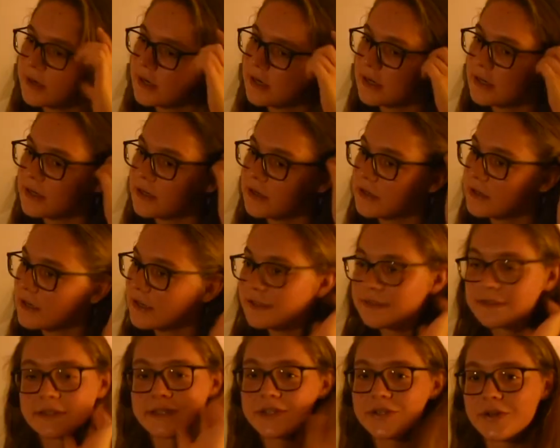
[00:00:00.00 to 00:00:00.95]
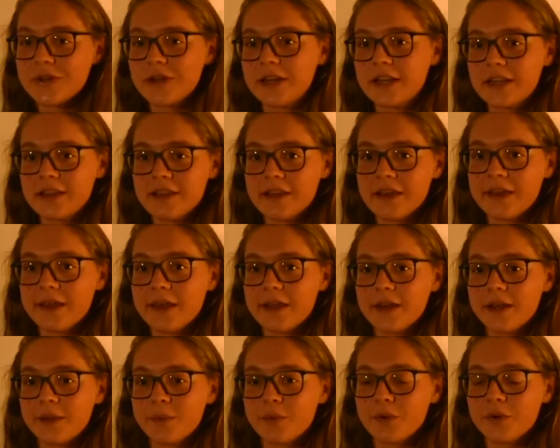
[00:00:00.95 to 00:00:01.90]
I cannot listen to anything
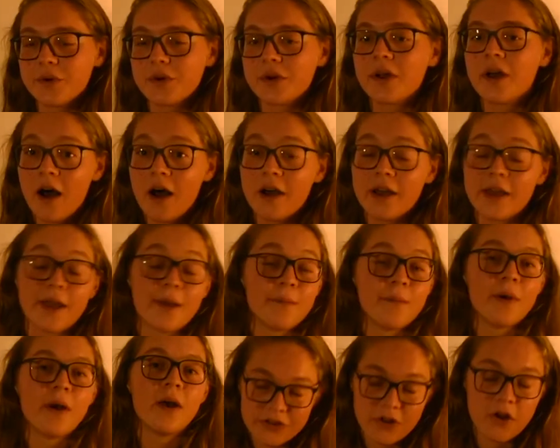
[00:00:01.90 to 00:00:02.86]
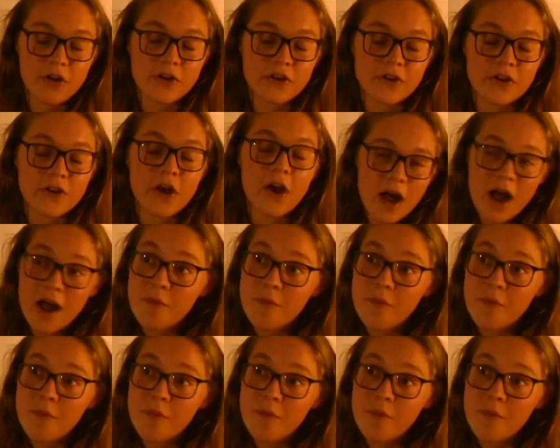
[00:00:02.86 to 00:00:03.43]
anymore. I am done.